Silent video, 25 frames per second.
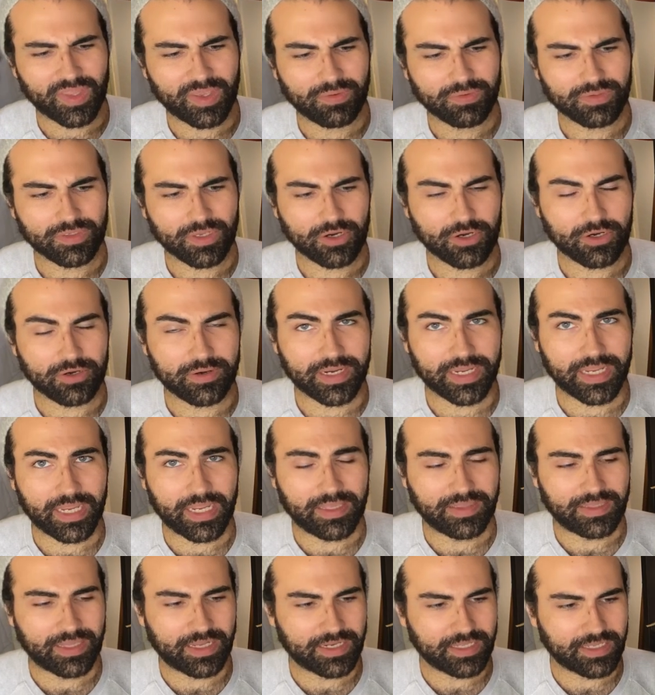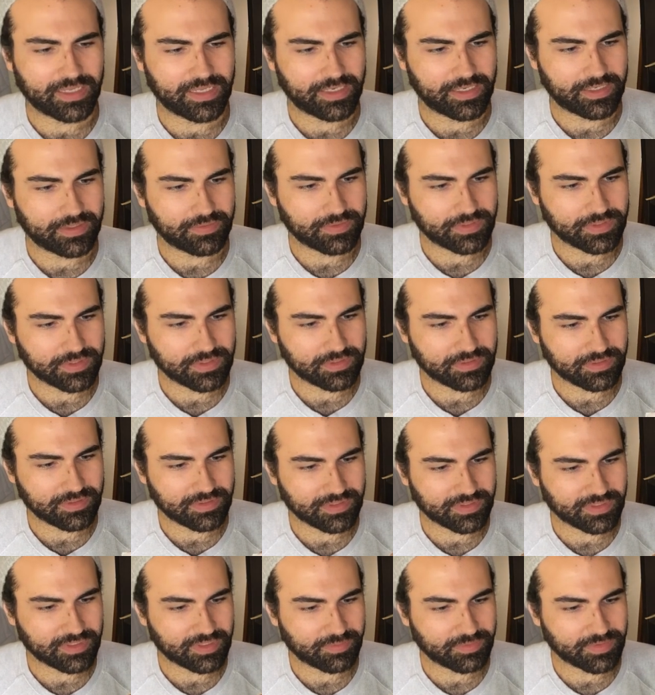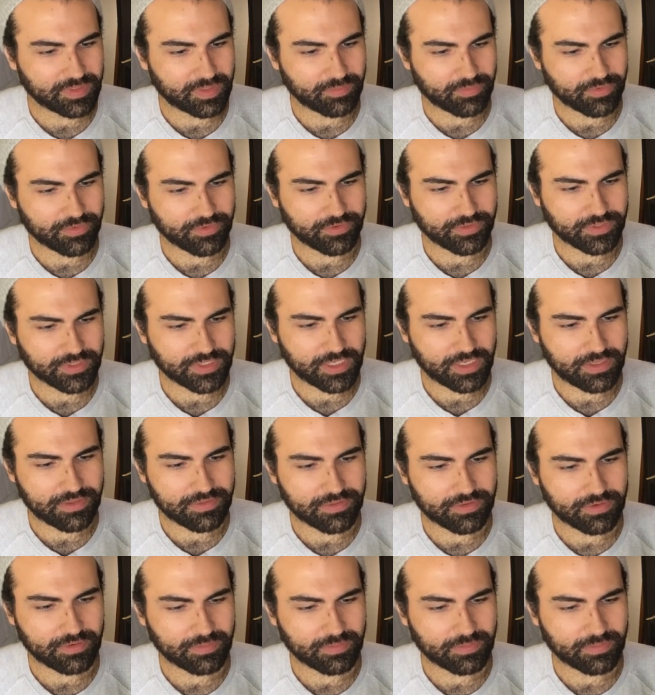it was a hurricane that hit. It was September 13th.